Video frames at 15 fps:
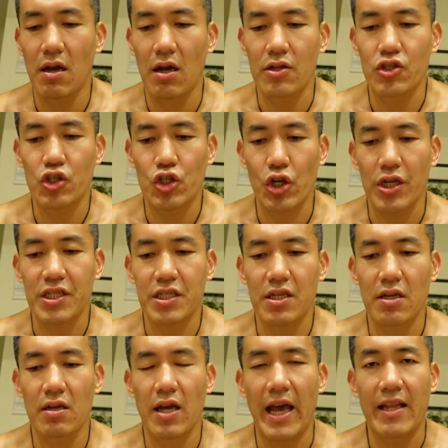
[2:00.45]
are just
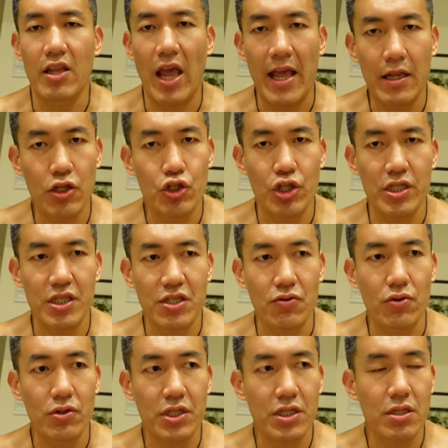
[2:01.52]
an energy
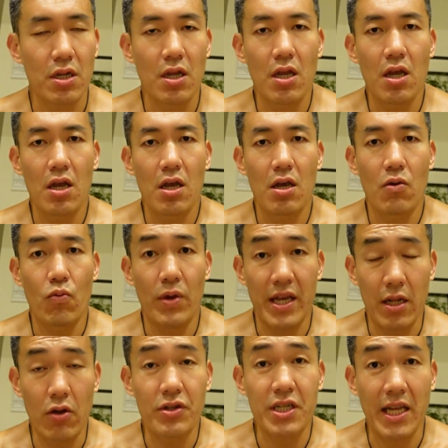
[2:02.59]
source. We
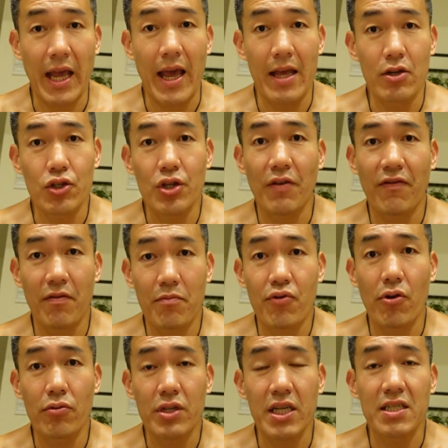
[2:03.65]
can also get energy from
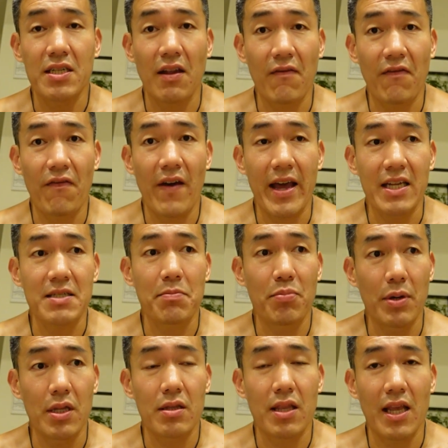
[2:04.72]
proteins and fats,
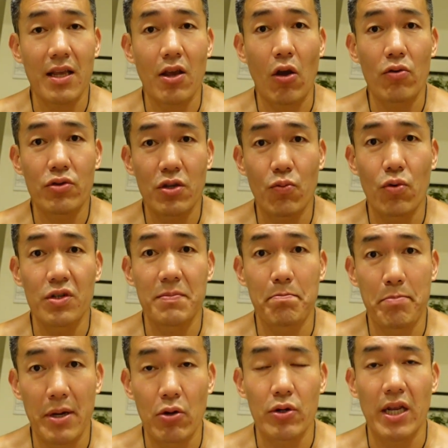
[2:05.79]
but they go towards
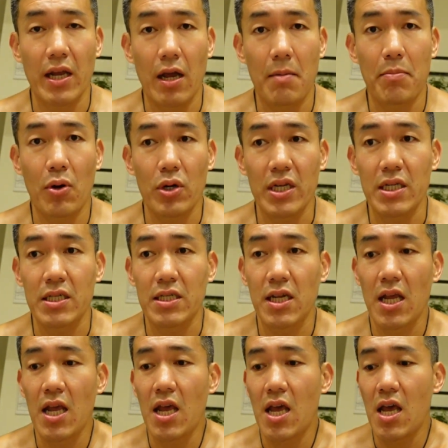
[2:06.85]
building our bodies.
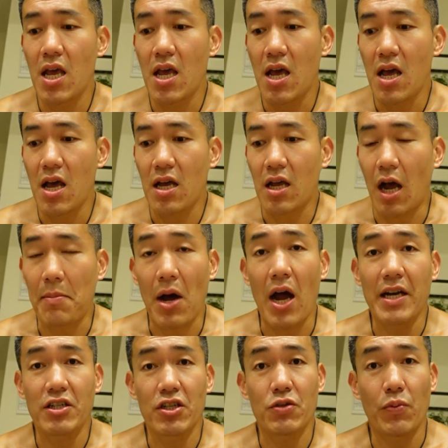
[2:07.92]

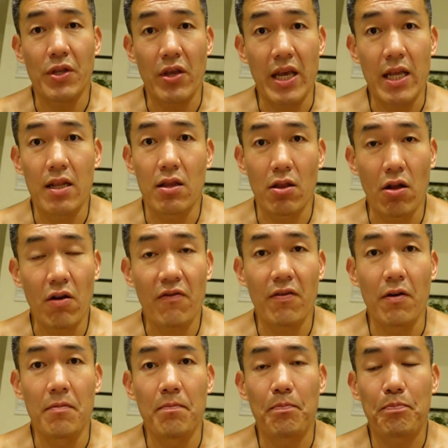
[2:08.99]
Carbohydrates, when you eat a lot of
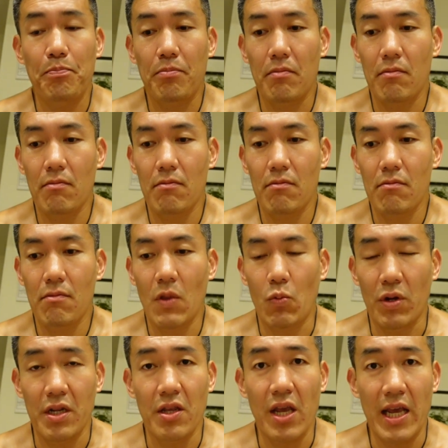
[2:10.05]
them,
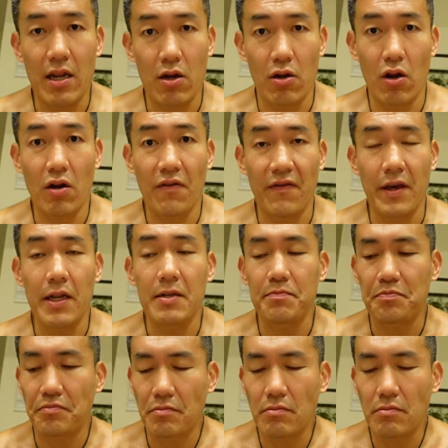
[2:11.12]
when you eat a lot of it,